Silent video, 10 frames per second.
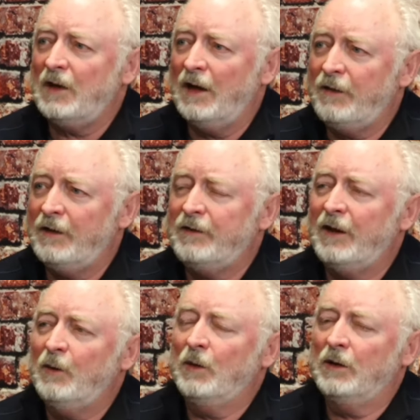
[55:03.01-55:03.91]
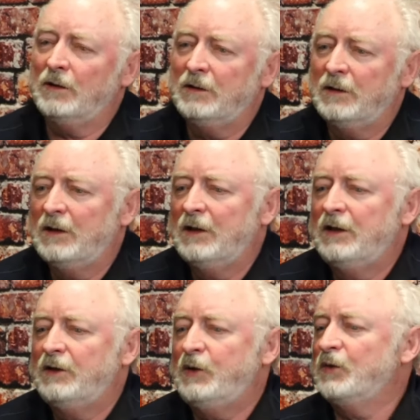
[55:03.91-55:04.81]
I think they will
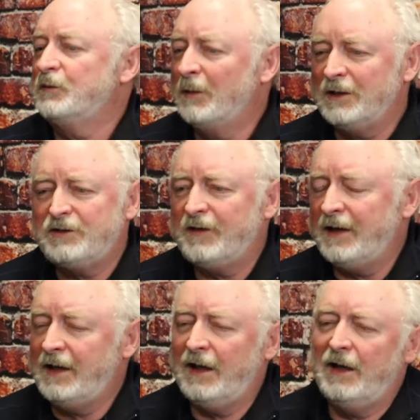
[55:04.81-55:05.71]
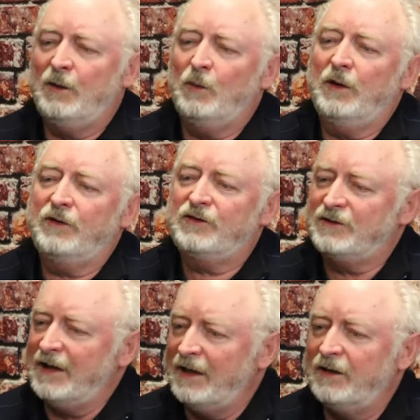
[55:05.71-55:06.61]
do as much as they can with
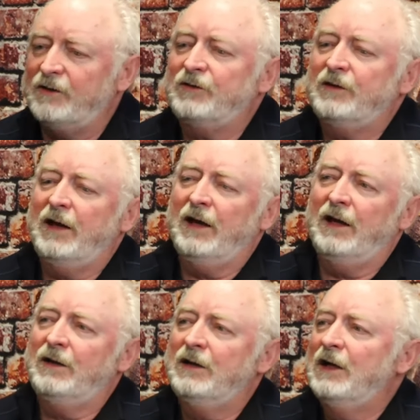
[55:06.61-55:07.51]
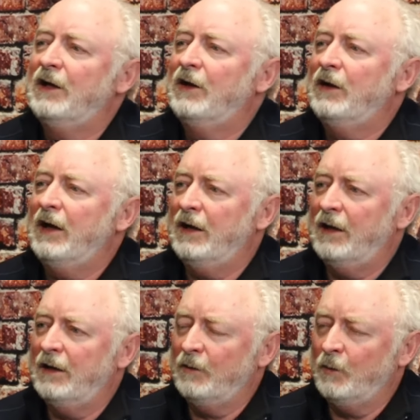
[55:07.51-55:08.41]
stents and
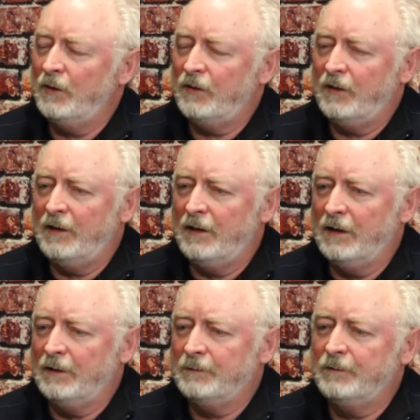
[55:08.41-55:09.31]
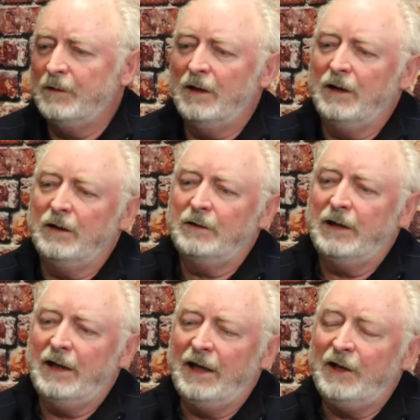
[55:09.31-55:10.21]
uh, with uh, uh,
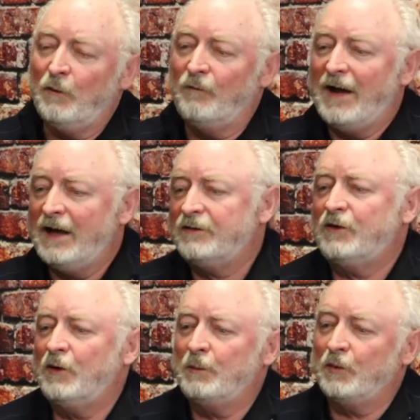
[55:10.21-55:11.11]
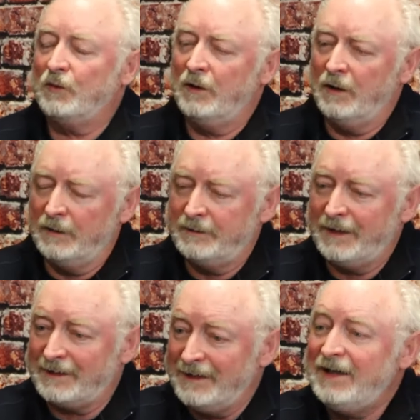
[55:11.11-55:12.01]
endovascular uh,
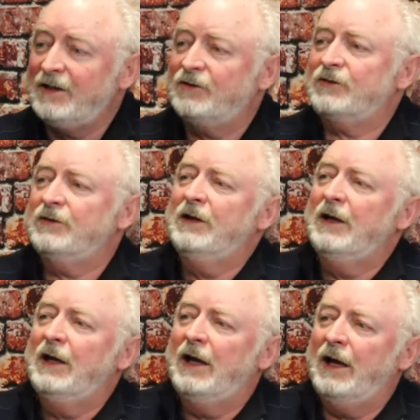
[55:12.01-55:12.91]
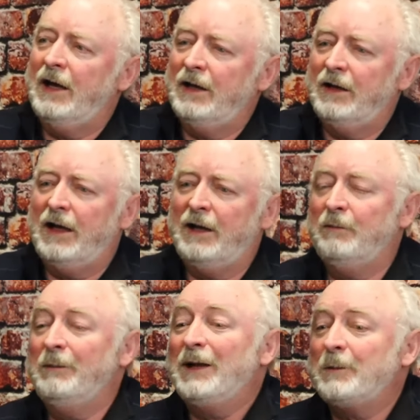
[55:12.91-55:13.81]
techniques, right, and
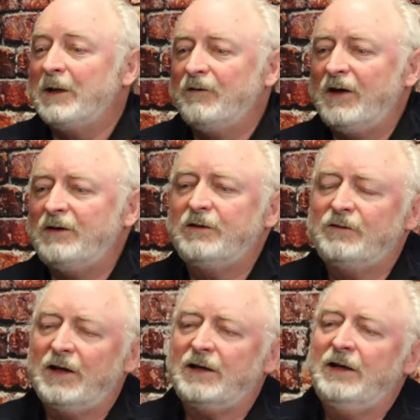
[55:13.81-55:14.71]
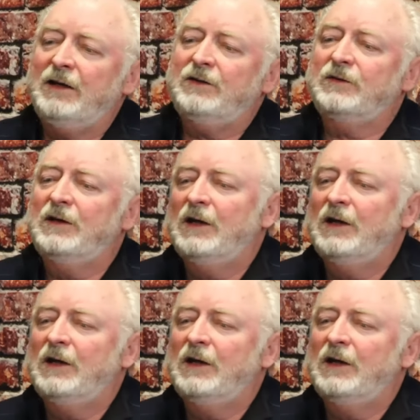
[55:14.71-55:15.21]
and minimally invasive techniques,